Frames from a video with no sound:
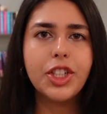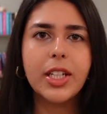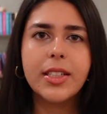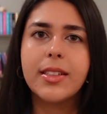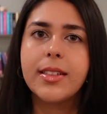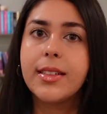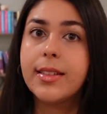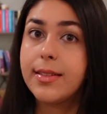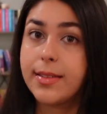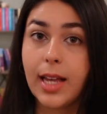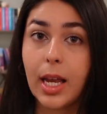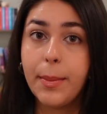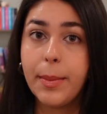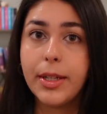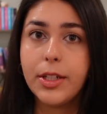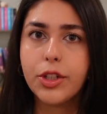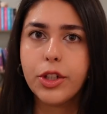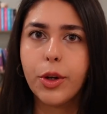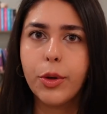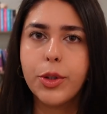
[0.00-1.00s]
She has this
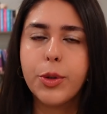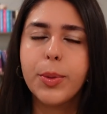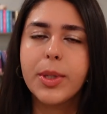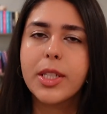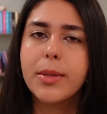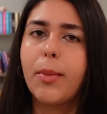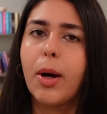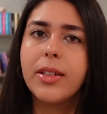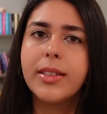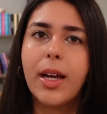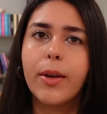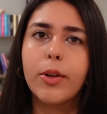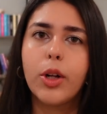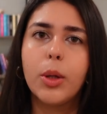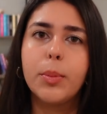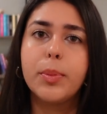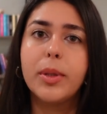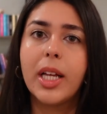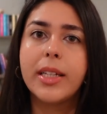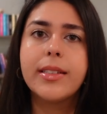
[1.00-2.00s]
assignment to go to a small town
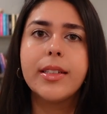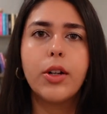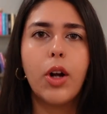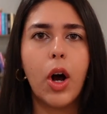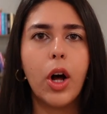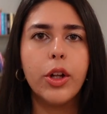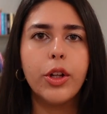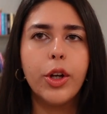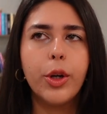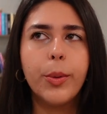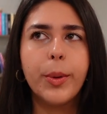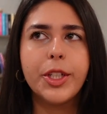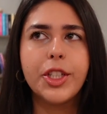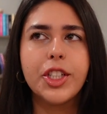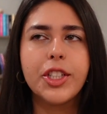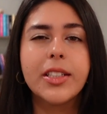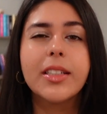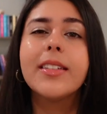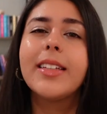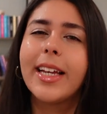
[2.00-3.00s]
called Pleasant Hollow, which
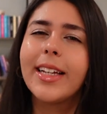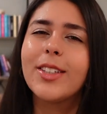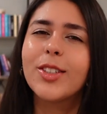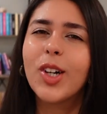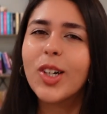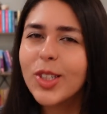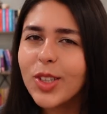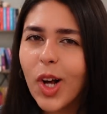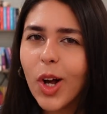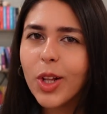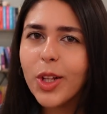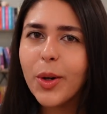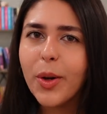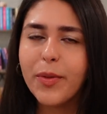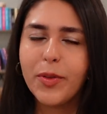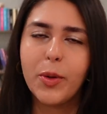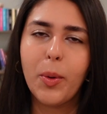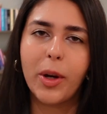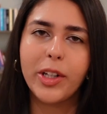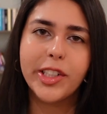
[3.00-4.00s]
is like Stars Hollow.
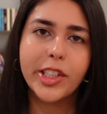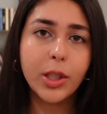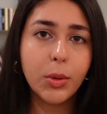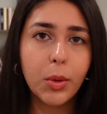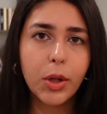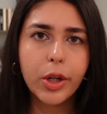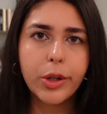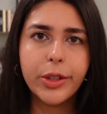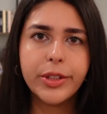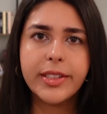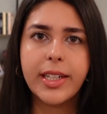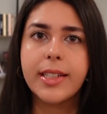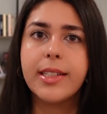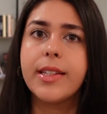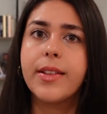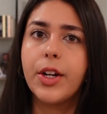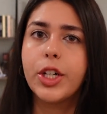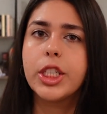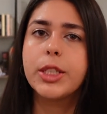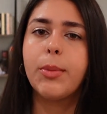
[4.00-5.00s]
If you watch Gilmore Girls,
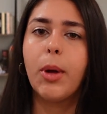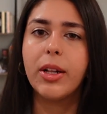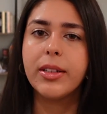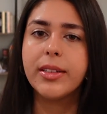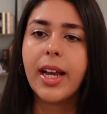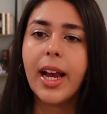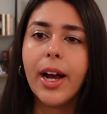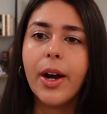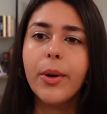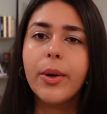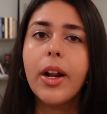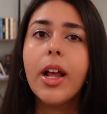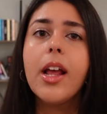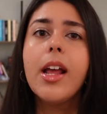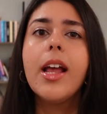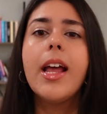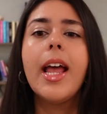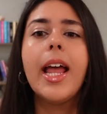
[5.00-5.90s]
that's their small town.